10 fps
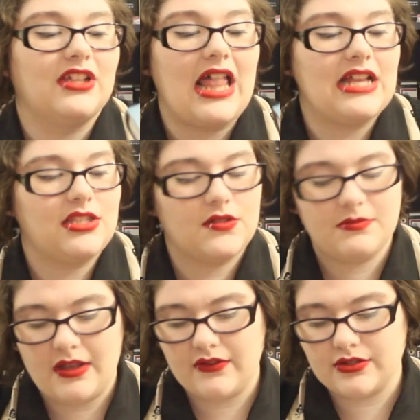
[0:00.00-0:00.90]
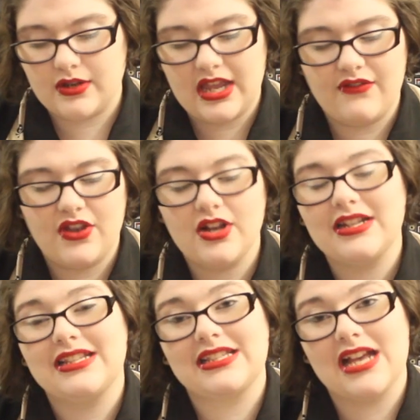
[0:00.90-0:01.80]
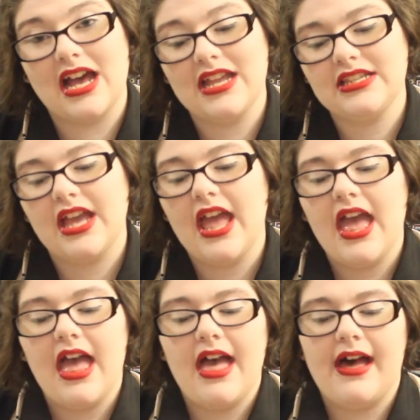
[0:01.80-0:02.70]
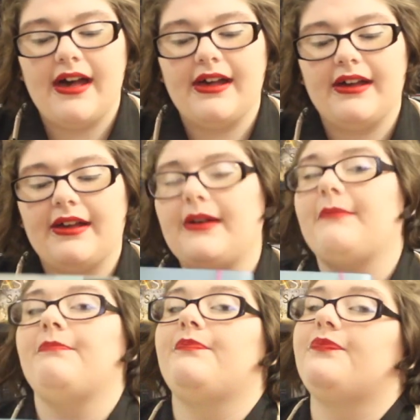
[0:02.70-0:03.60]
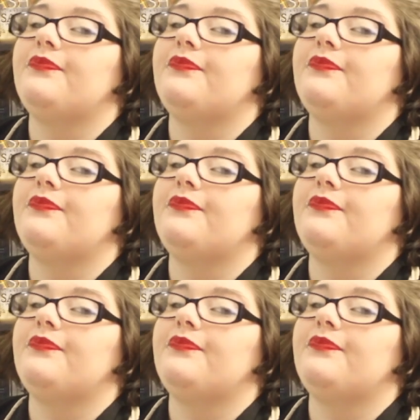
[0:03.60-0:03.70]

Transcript: Glass Sword by Victoria Aveyard. Sigh. But